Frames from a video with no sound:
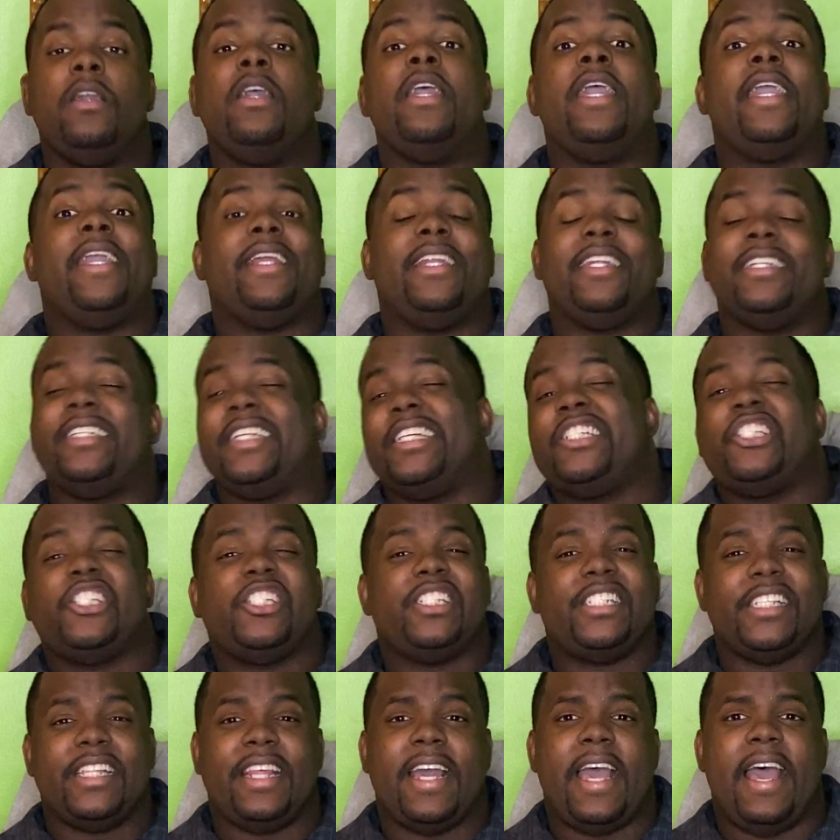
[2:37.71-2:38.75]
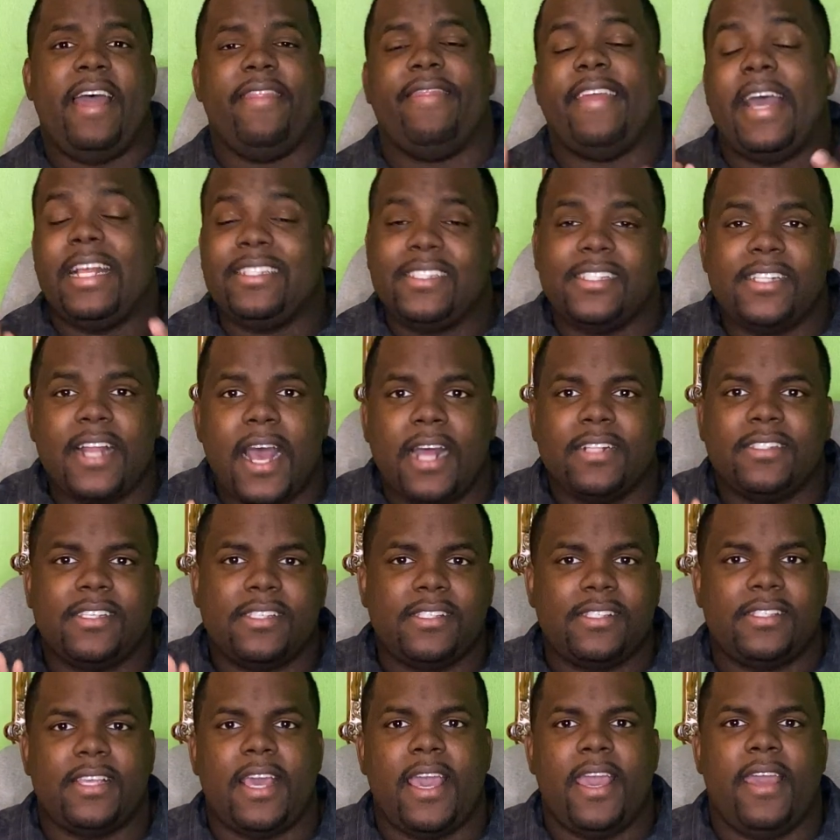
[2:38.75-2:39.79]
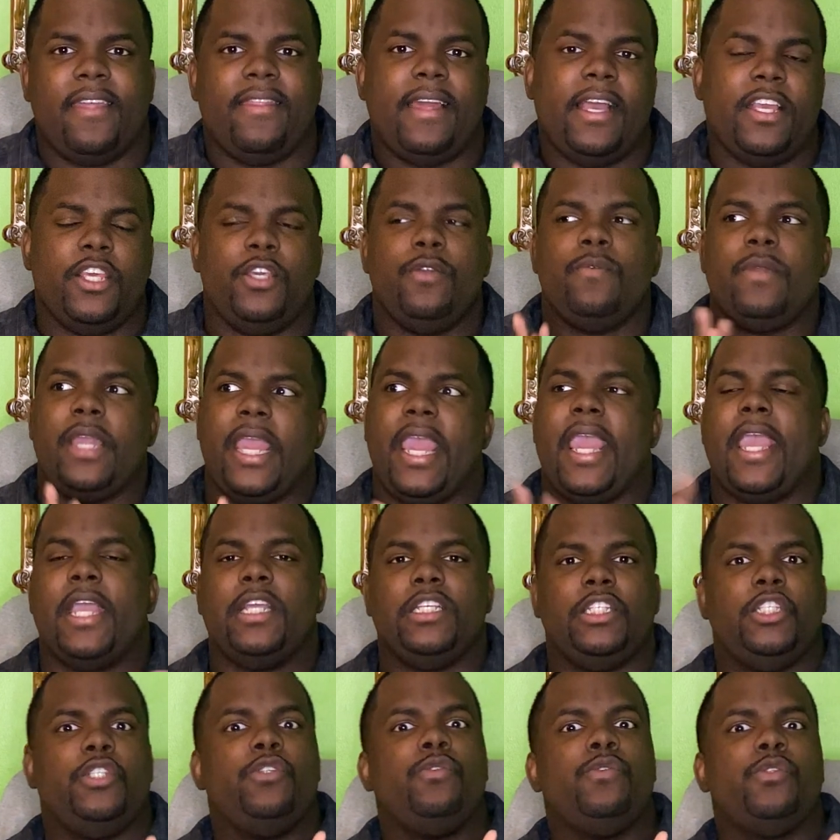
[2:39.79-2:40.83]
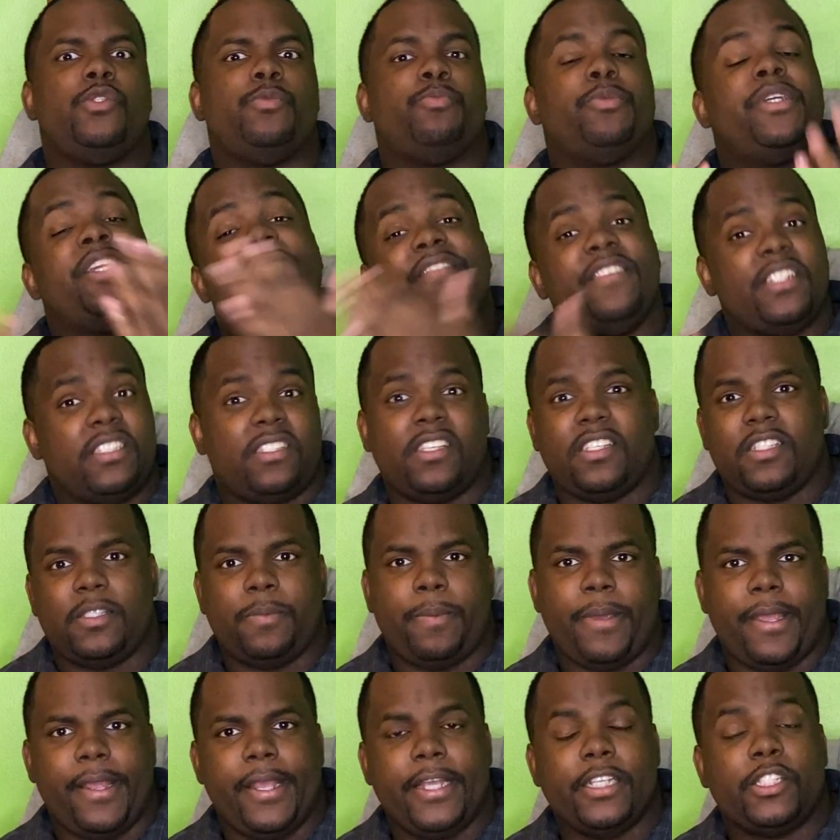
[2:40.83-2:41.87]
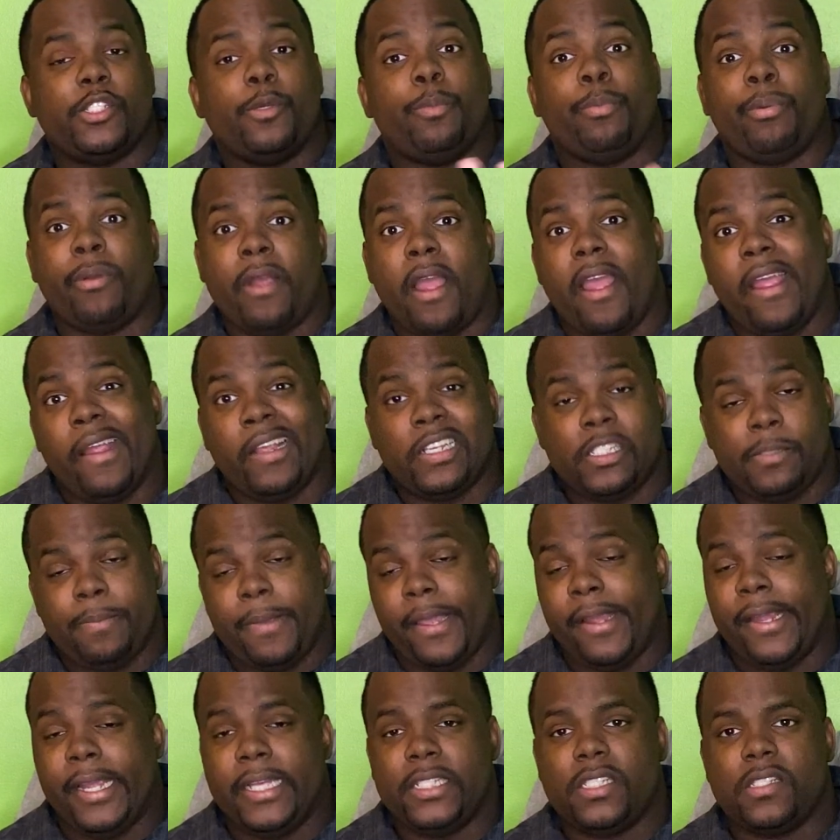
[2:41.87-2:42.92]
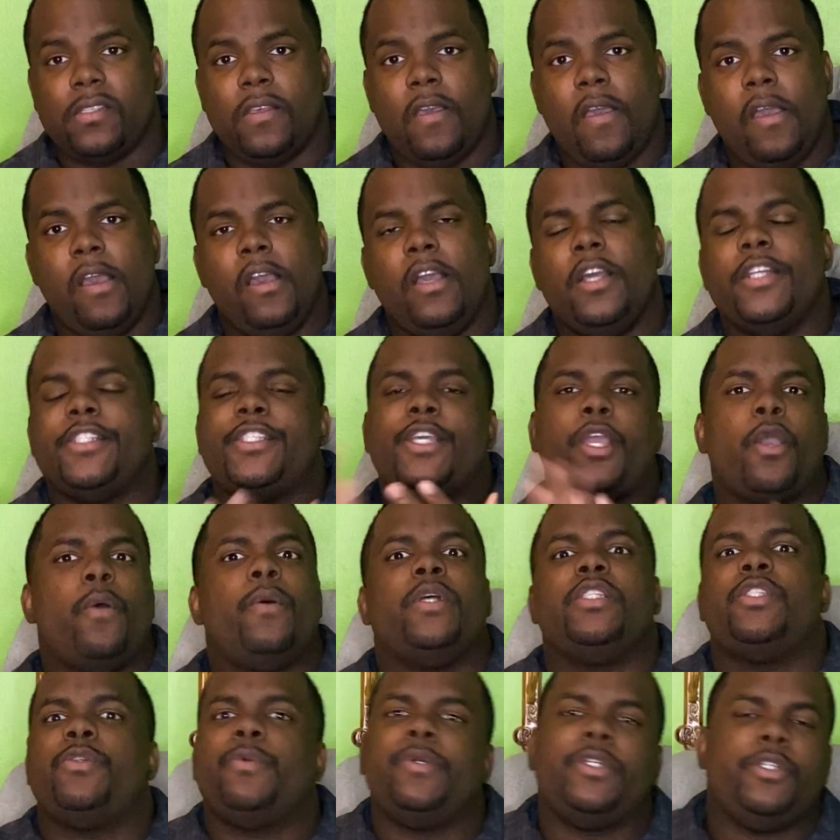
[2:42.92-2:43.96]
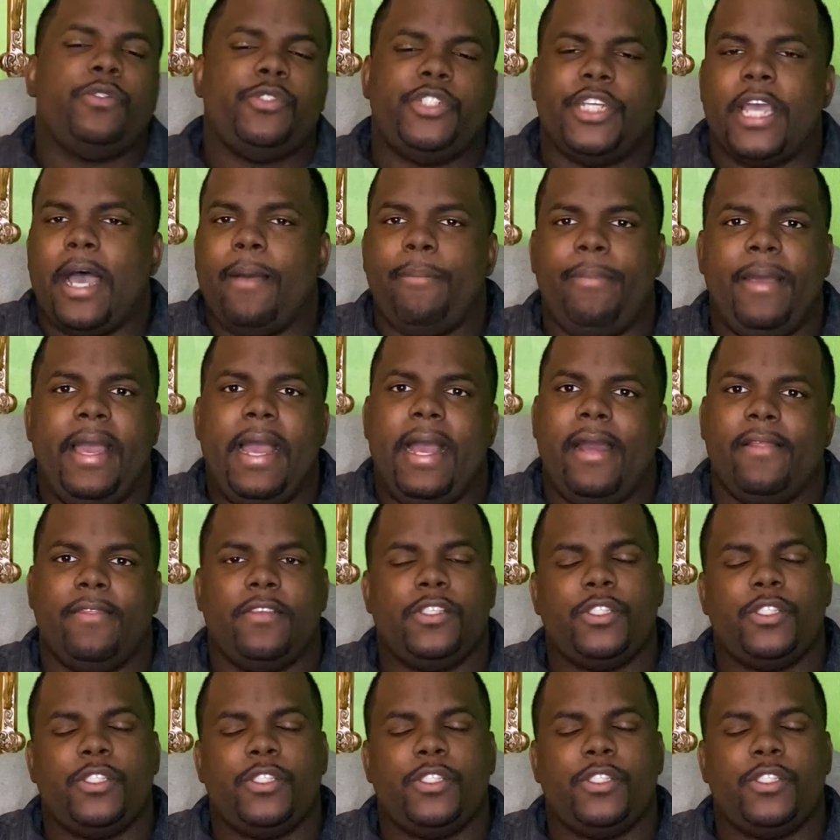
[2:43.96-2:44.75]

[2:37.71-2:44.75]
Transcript: In addition to that, that's not to say that you can't use previous experience or prior experience to go into a new job path.